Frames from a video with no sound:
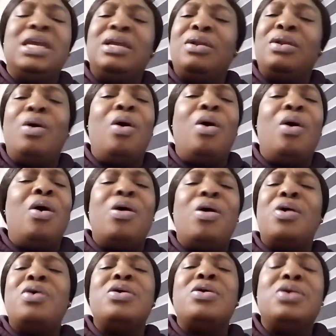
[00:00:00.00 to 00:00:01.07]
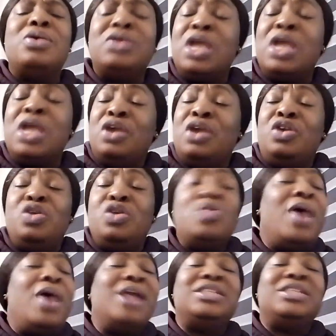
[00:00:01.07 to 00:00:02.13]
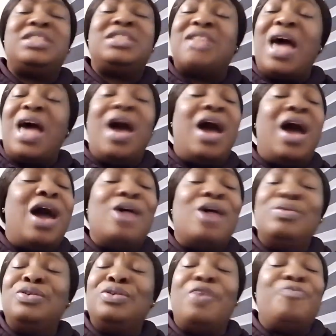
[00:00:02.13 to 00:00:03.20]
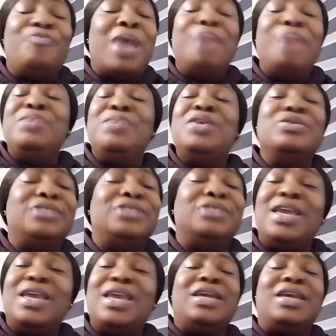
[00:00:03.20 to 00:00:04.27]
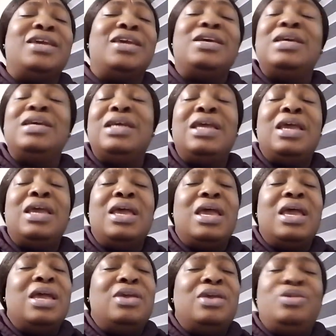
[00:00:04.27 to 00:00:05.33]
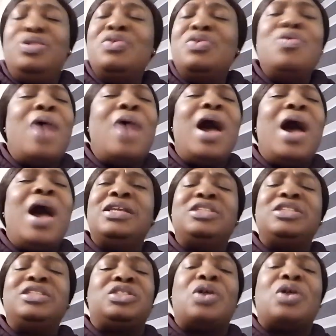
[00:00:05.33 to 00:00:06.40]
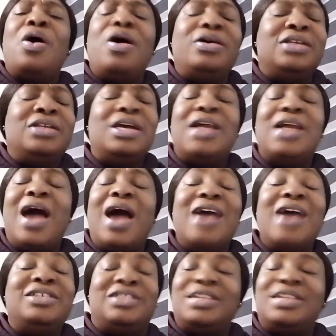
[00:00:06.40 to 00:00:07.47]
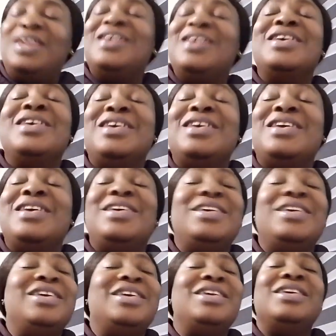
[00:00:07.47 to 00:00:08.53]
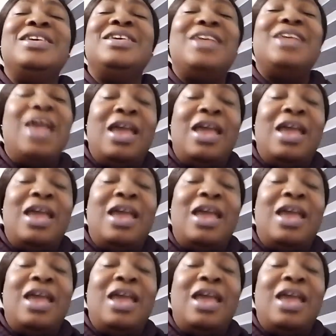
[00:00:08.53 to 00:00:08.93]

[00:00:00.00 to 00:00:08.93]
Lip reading: Lord, you are the sound of my music. You are the song that I sing.